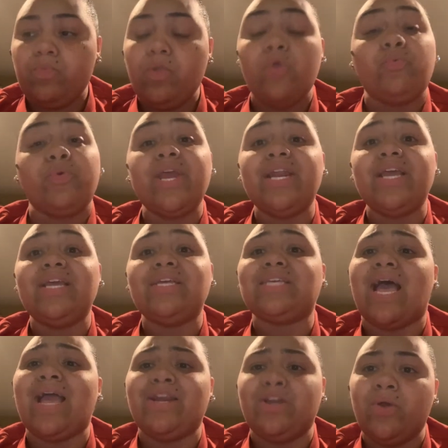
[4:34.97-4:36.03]
readings,
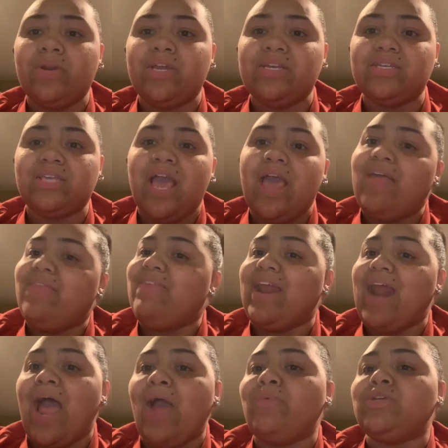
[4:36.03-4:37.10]
I noticed
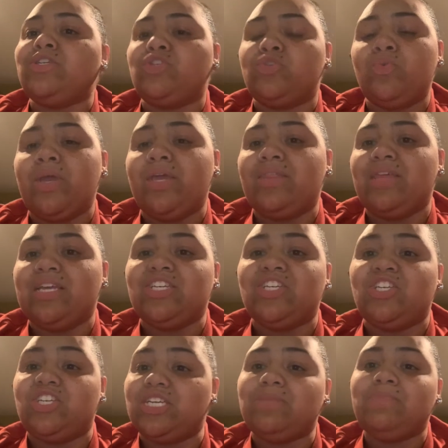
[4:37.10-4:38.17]
that I was doing this
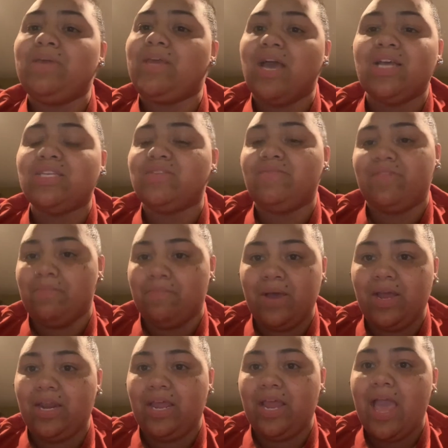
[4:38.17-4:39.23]
just because of the
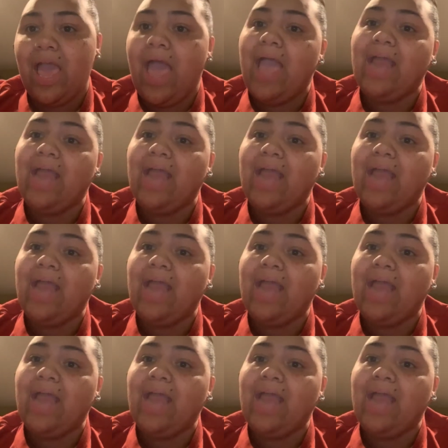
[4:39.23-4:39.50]
money